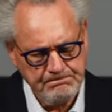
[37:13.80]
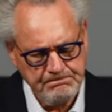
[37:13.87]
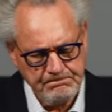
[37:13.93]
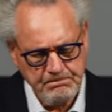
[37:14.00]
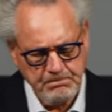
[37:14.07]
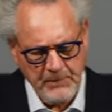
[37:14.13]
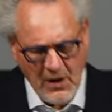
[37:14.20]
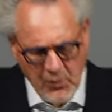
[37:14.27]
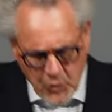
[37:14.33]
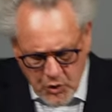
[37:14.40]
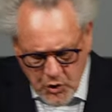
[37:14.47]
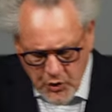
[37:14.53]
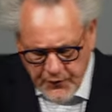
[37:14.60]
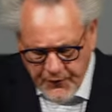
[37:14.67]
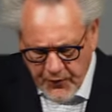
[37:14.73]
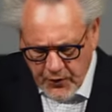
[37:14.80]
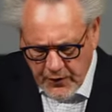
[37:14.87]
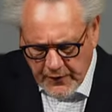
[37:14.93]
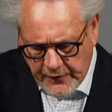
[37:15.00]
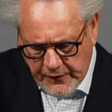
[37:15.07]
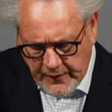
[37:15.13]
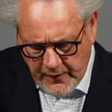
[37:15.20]
Now, good
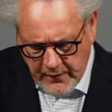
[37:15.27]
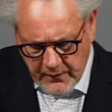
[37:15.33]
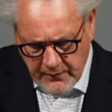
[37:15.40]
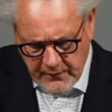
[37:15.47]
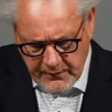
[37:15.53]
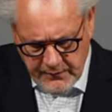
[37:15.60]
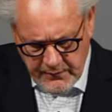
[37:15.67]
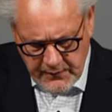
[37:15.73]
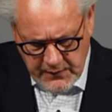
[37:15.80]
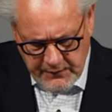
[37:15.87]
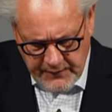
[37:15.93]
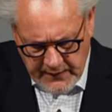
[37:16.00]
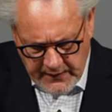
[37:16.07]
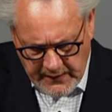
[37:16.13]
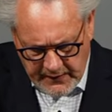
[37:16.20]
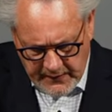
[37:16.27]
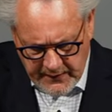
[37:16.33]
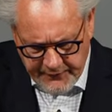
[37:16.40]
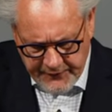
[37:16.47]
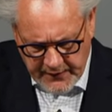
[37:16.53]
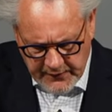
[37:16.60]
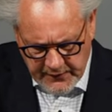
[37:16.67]
works, we can give
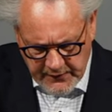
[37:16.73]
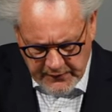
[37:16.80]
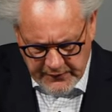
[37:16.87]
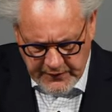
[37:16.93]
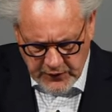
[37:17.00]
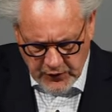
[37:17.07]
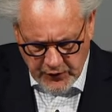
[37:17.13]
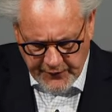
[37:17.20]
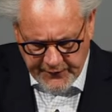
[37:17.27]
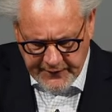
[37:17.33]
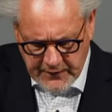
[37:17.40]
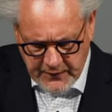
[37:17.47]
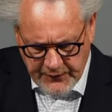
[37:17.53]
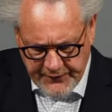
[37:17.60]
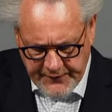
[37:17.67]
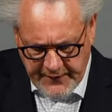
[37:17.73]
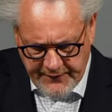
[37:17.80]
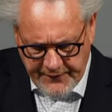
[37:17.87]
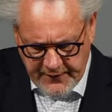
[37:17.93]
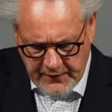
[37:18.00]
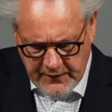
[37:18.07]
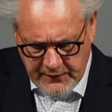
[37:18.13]
that a theological
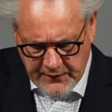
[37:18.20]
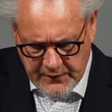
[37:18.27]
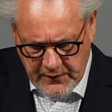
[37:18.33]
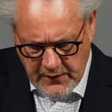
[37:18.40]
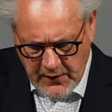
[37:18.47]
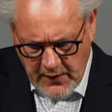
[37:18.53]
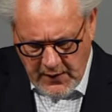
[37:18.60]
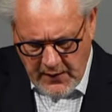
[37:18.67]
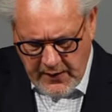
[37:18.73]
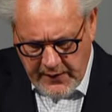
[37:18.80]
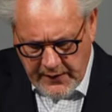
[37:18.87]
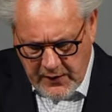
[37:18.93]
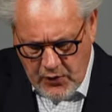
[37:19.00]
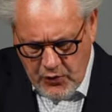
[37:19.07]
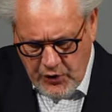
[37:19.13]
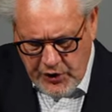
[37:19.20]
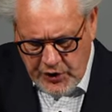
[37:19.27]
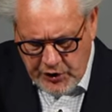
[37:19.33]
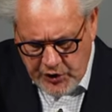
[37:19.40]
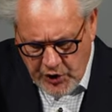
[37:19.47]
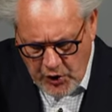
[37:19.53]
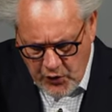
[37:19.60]
definition, are only
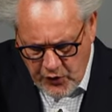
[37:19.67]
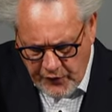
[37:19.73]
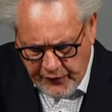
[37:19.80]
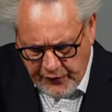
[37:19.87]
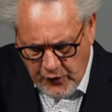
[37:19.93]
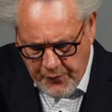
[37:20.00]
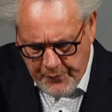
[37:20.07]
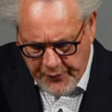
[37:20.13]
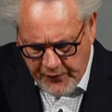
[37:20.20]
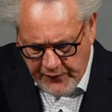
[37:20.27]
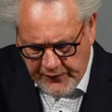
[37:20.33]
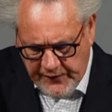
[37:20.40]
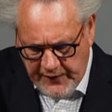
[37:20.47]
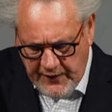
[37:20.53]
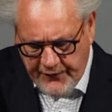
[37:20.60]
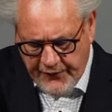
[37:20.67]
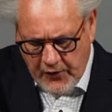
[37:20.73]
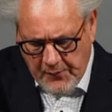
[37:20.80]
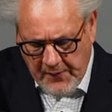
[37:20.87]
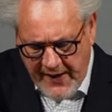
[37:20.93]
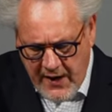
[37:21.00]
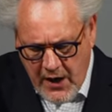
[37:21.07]
those who proceed from
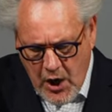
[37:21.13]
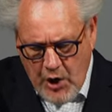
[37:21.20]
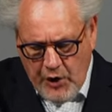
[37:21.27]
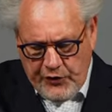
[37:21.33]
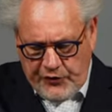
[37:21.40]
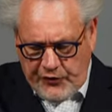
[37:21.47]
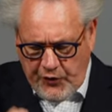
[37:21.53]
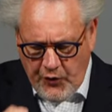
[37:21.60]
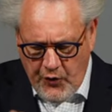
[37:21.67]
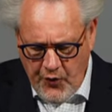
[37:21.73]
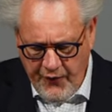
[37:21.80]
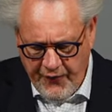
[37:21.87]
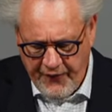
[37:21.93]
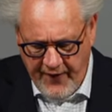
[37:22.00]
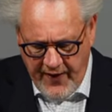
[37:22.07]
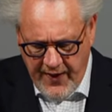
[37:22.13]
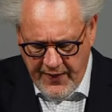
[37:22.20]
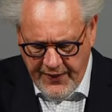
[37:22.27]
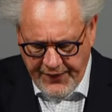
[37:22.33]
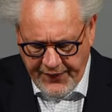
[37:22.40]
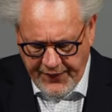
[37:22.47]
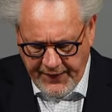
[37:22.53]
a true
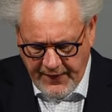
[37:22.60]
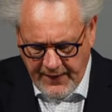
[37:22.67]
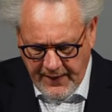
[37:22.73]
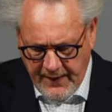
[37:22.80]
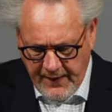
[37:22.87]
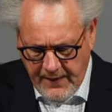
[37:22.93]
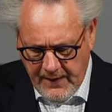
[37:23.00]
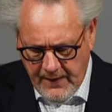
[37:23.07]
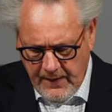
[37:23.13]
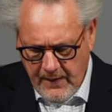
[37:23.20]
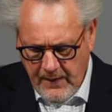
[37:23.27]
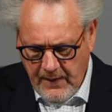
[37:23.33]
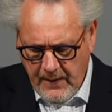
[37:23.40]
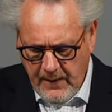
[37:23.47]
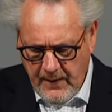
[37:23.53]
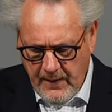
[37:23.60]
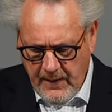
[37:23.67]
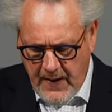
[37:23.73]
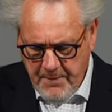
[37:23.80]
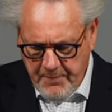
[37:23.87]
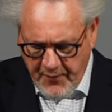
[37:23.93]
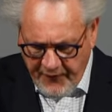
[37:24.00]
faith
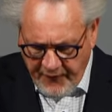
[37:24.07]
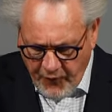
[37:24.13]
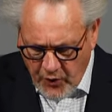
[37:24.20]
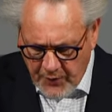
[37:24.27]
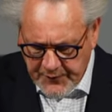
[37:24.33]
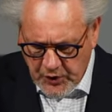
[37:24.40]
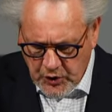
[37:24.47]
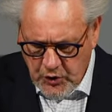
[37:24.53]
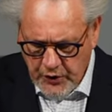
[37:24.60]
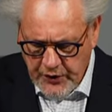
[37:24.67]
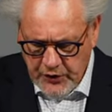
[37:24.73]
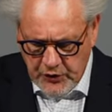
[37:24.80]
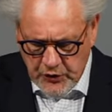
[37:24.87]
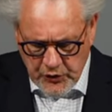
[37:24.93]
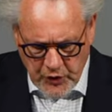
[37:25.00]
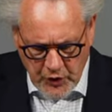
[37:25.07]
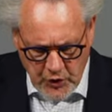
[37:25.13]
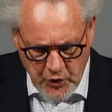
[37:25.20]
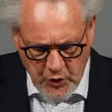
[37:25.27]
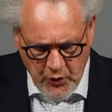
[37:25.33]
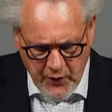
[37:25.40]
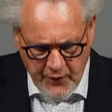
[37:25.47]
and performed according to the
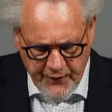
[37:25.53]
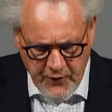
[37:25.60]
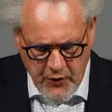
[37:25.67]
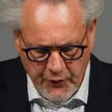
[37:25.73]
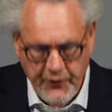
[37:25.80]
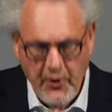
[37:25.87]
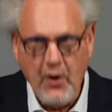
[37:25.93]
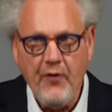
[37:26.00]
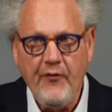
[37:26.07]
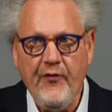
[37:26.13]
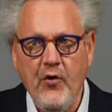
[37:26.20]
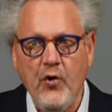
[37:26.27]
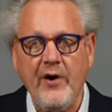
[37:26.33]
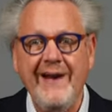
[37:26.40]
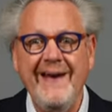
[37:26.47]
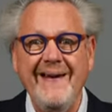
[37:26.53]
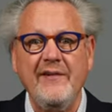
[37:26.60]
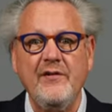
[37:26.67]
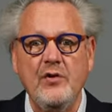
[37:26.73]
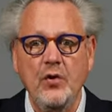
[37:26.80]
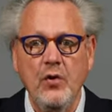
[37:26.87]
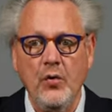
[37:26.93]
law of God for his
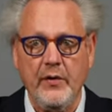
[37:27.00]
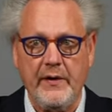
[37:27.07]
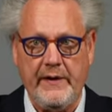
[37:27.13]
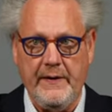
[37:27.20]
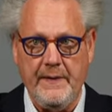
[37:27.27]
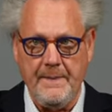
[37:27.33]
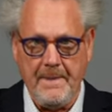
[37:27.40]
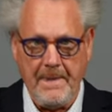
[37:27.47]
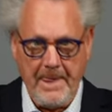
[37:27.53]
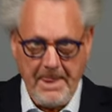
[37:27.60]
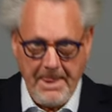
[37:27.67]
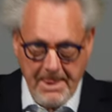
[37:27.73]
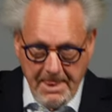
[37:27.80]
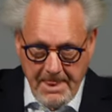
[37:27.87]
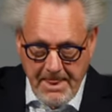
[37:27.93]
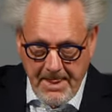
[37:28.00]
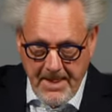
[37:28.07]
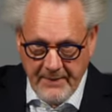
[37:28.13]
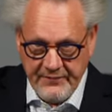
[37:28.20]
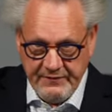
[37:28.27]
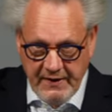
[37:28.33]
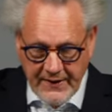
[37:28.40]
glory.
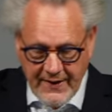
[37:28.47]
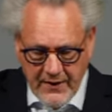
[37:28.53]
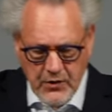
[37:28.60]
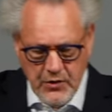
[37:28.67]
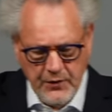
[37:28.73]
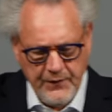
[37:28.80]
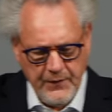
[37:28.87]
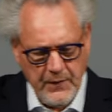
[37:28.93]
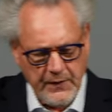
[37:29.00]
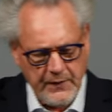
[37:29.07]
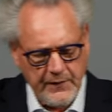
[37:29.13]
That are good works.